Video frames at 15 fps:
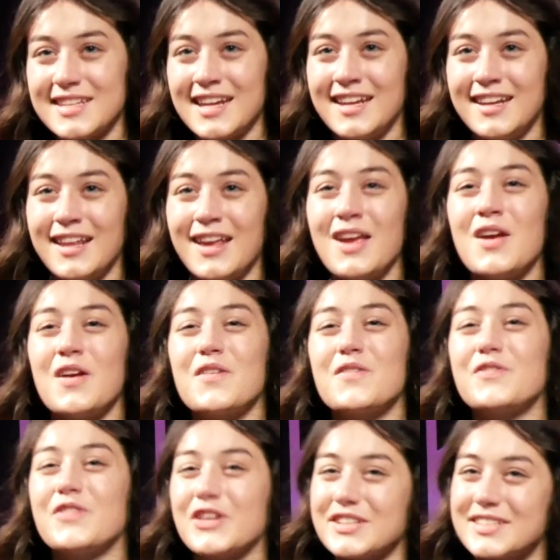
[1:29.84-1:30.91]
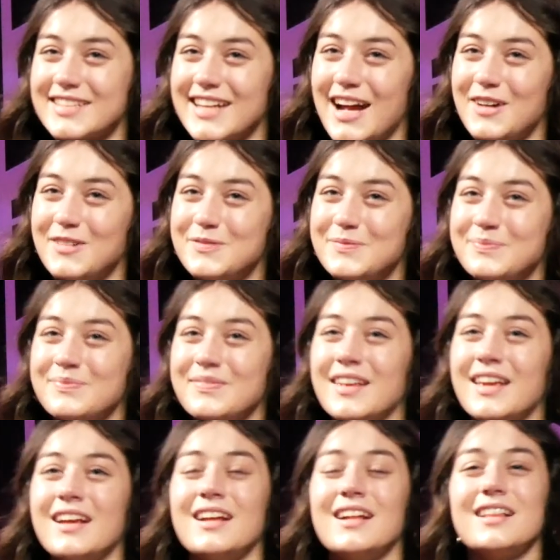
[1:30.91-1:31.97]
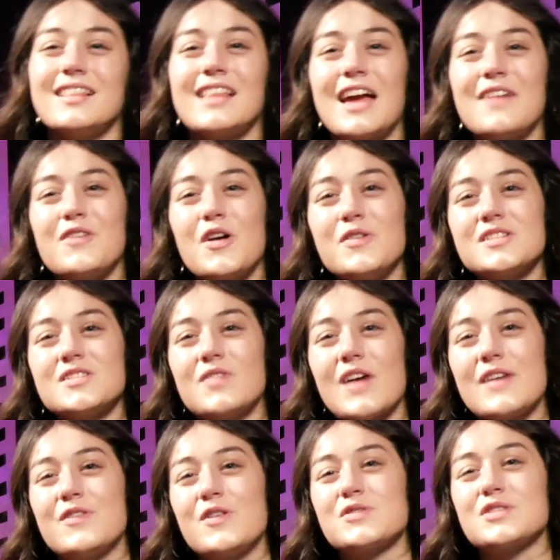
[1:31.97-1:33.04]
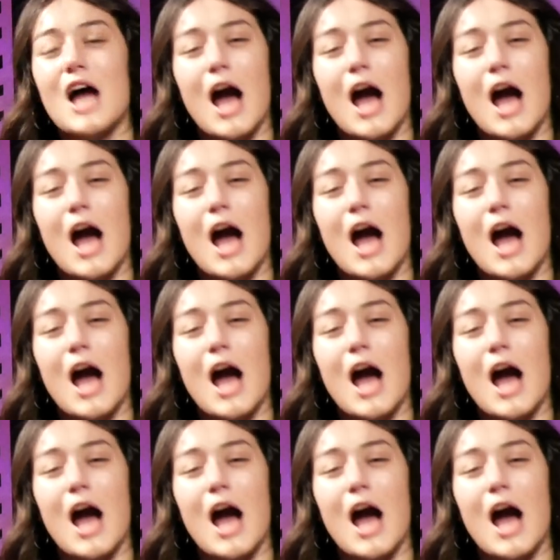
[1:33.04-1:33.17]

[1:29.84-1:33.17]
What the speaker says: in, first out. LIFO is FIFO's